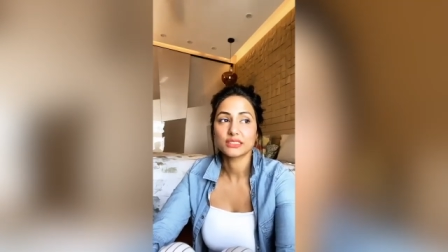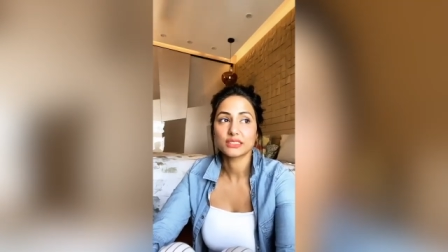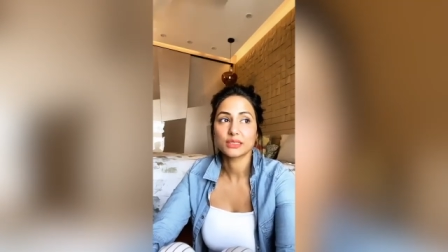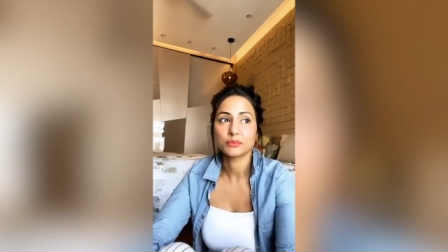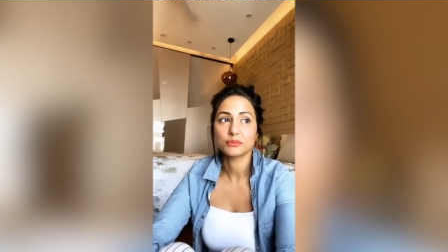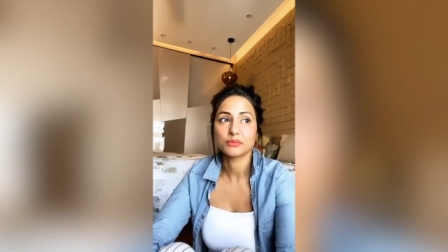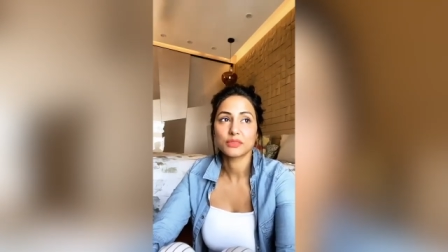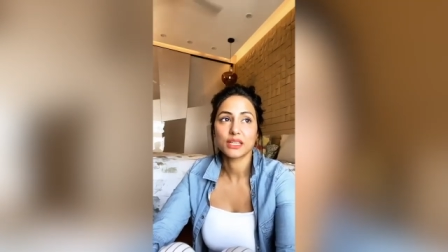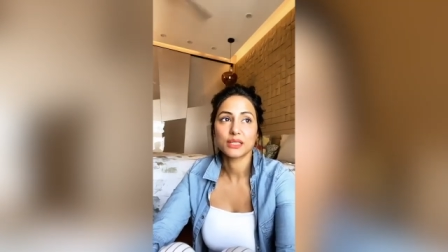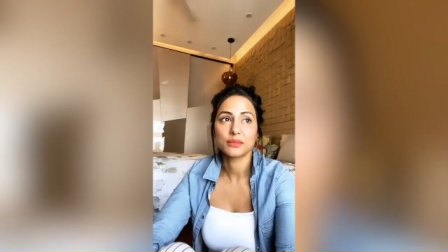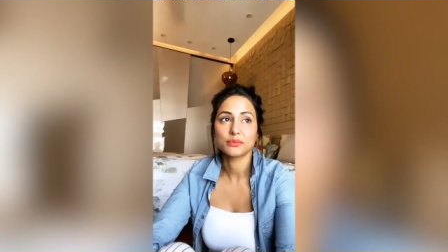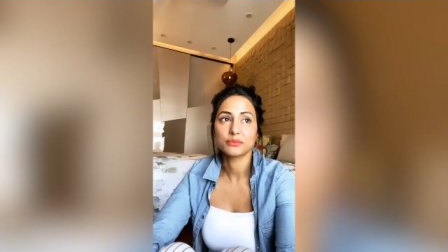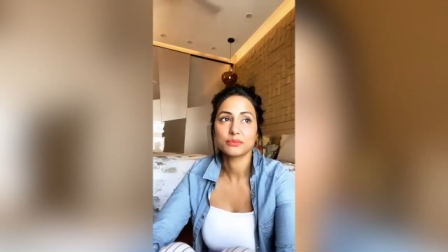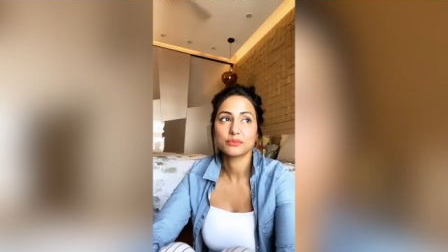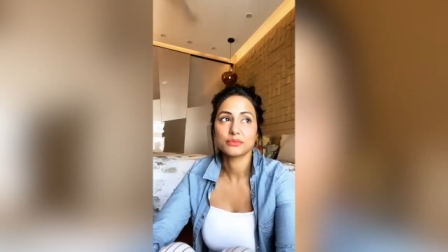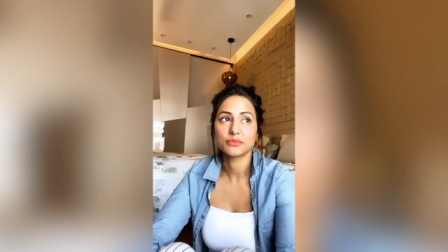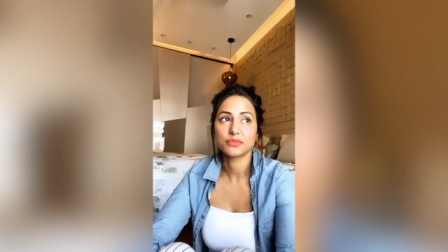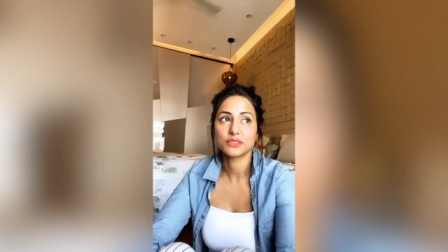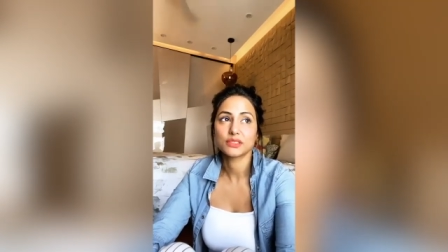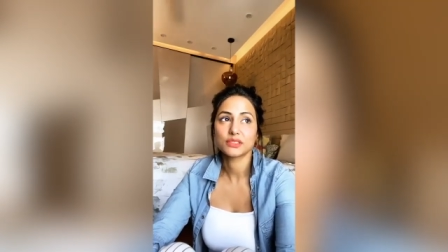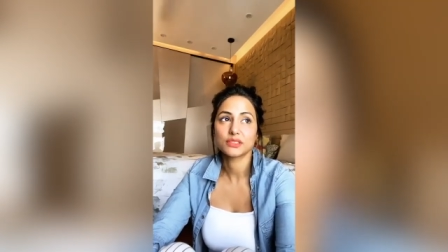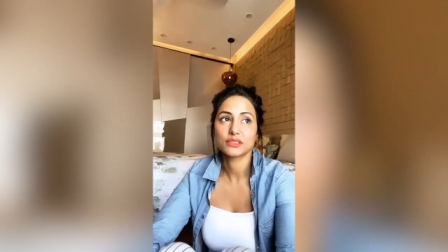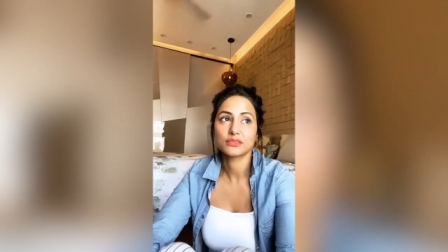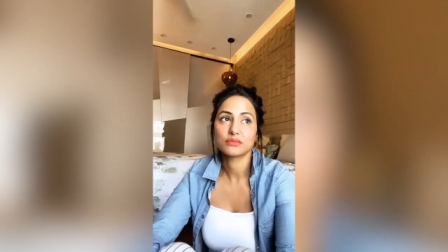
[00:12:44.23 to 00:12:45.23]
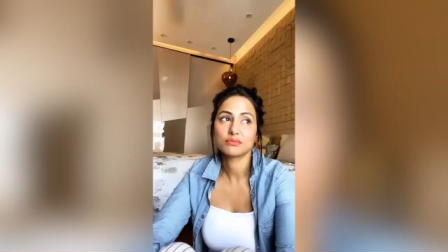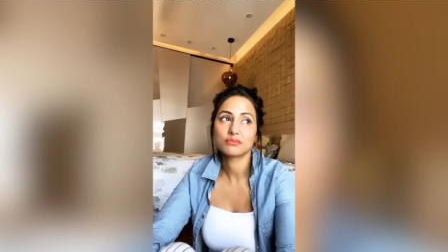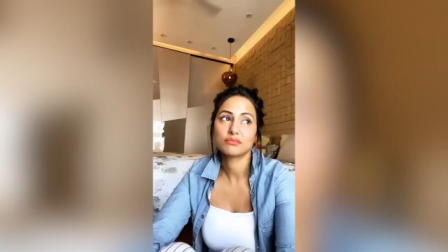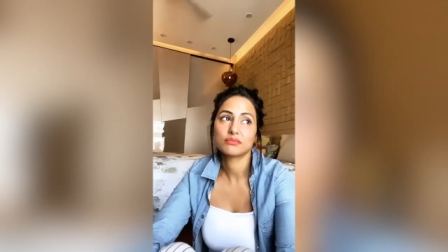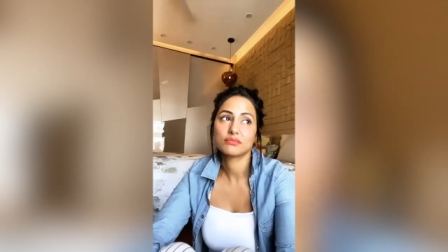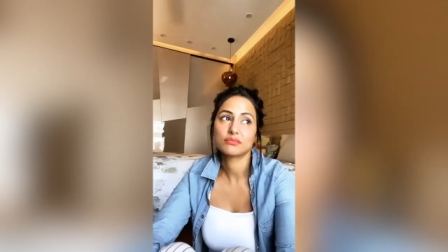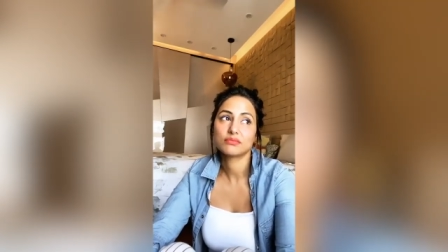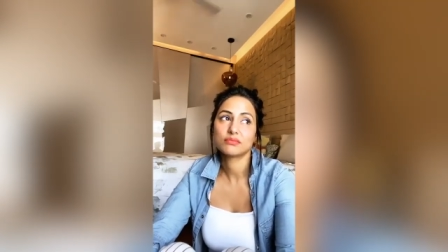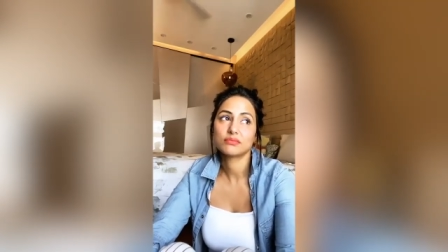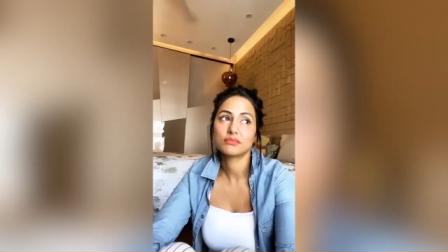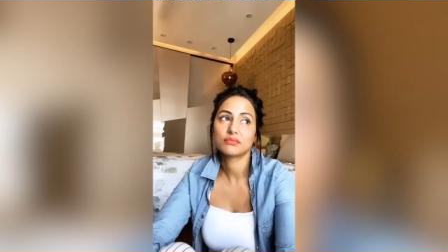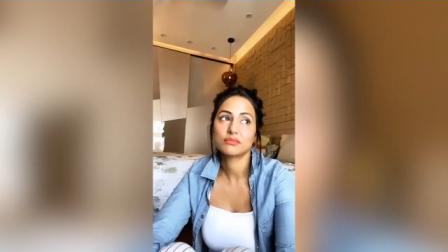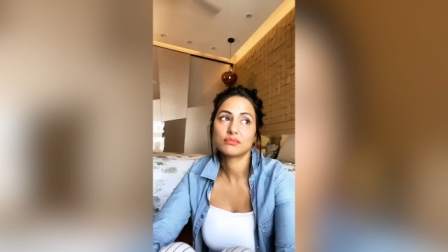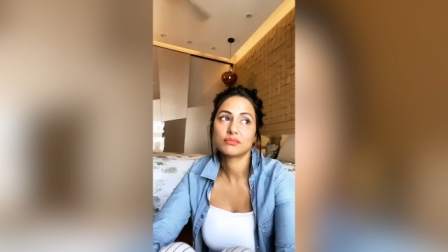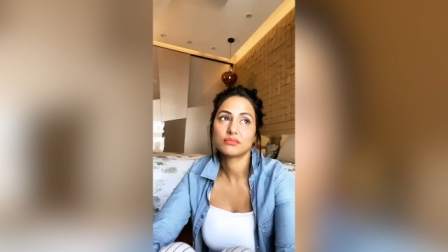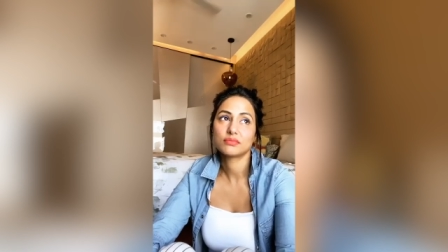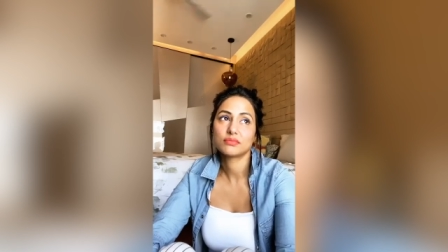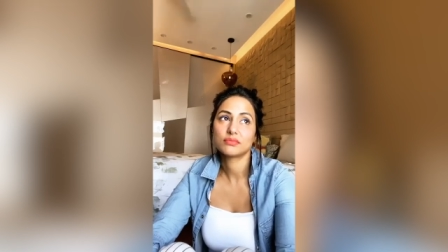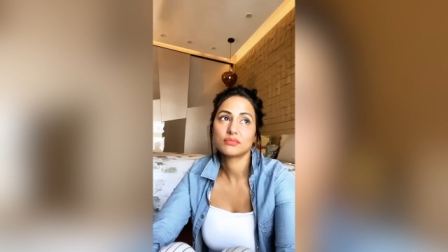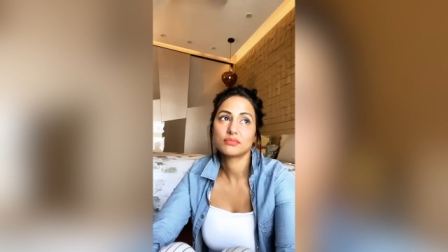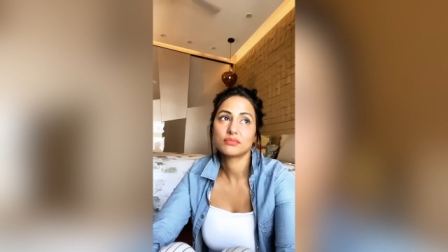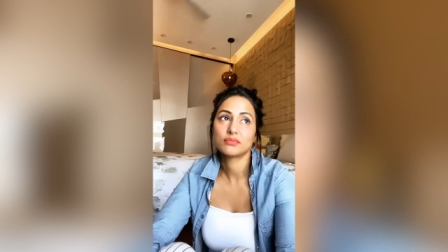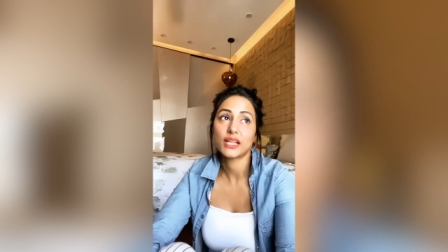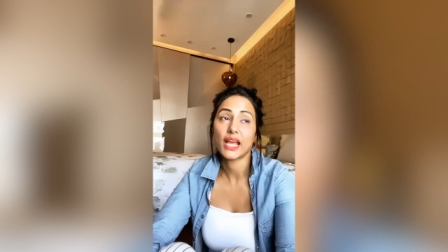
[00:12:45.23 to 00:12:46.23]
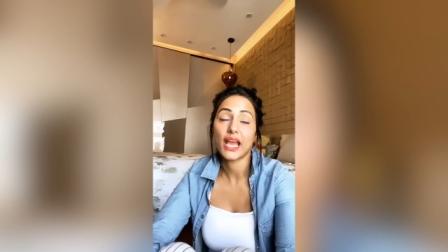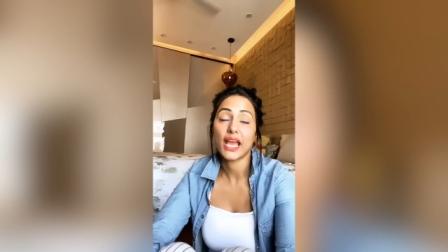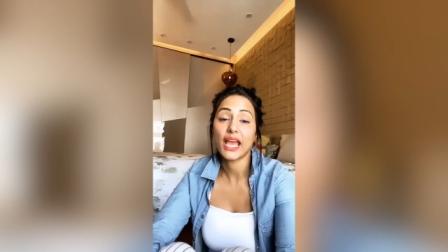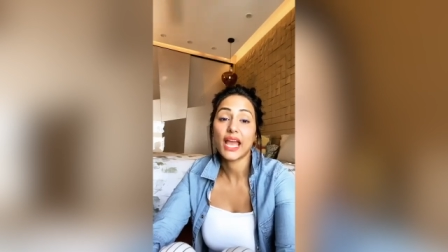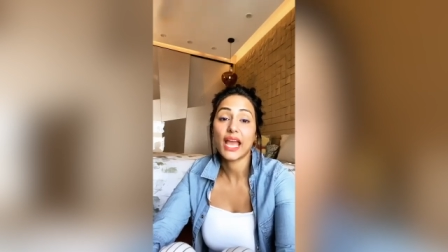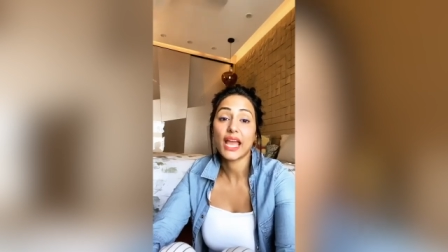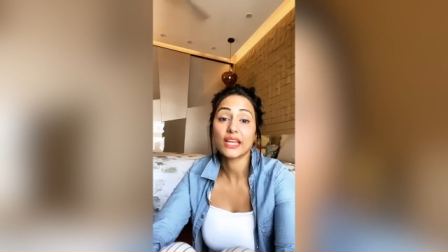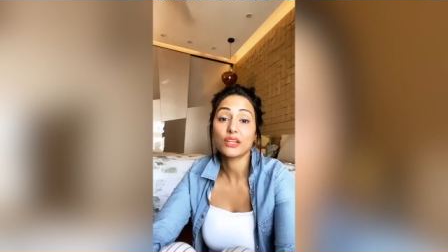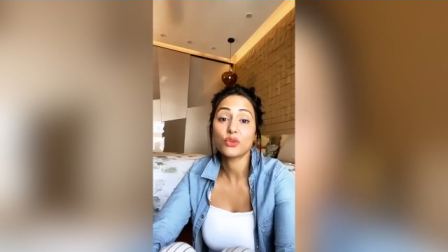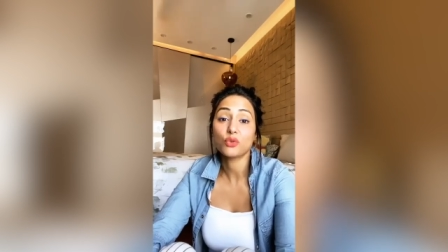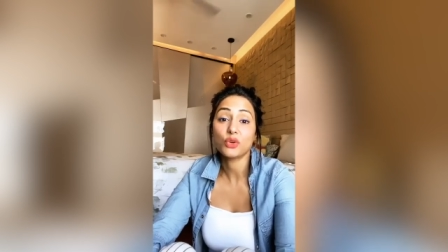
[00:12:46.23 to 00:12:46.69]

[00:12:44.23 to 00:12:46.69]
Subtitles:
And sometimes